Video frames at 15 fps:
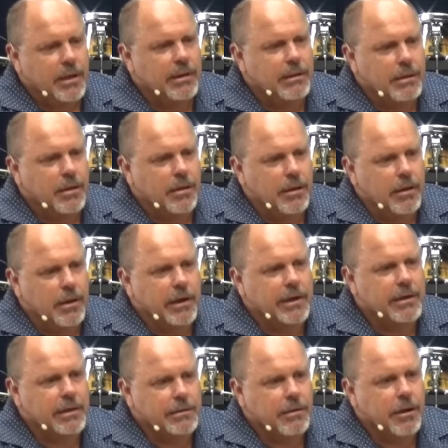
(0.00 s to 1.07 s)
Uh, I
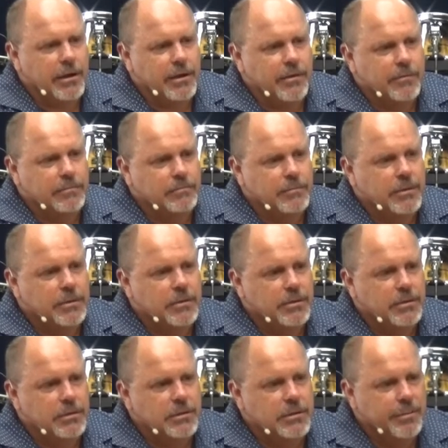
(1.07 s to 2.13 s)
can I can
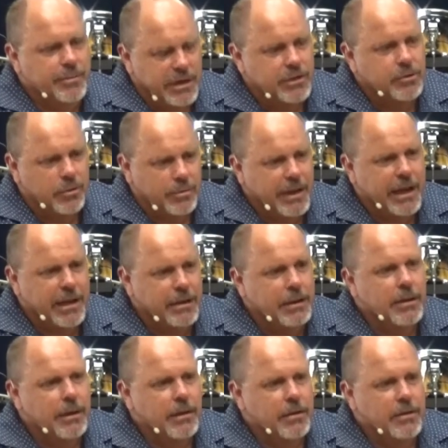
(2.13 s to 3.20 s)
submit to a man
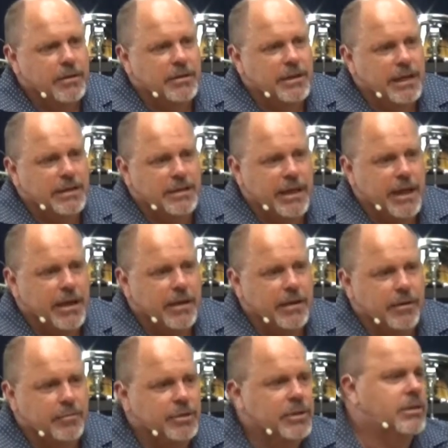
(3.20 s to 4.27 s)
who does that,
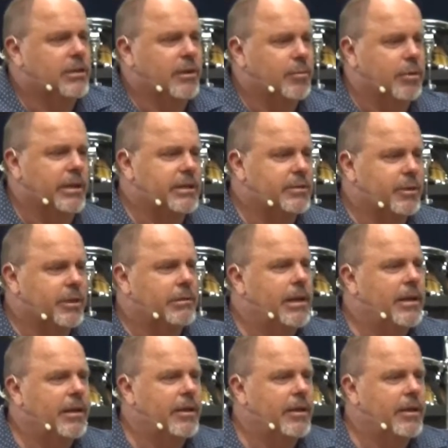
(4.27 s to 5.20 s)
and I'm just so pleased we're